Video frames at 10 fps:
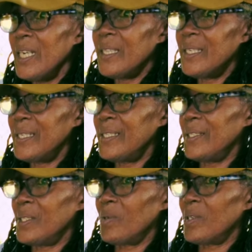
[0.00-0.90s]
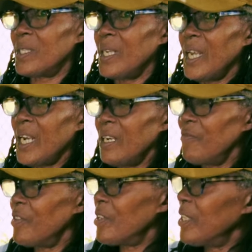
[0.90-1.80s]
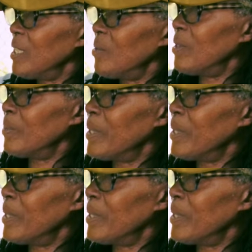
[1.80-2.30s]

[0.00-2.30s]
the distance was, how far can you walk,